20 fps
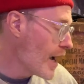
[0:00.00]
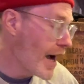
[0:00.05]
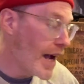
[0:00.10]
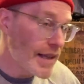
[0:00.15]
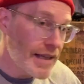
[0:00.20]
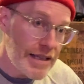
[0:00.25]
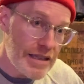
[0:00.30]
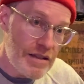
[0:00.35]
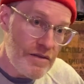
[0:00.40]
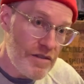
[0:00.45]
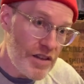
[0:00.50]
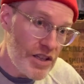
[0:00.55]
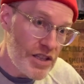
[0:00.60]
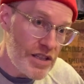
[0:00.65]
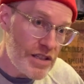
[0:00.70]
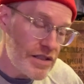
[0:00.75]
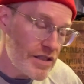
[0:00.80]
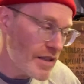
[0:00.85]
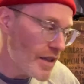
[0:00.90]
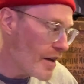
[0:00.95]
I like the
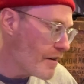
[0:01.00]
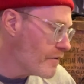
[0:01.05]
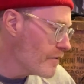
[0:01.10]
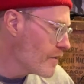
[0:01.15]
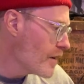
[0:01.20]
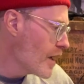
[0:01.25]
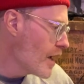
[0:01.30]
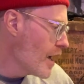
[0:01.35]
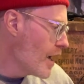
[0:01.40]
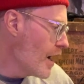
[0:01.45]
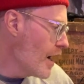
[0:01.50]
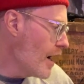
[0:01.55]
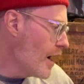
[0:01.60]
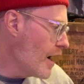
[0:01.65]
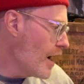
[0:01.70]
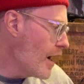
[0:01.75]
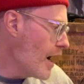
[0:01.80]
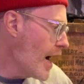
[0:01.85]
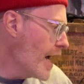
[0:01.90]
vintage stuff. Uh,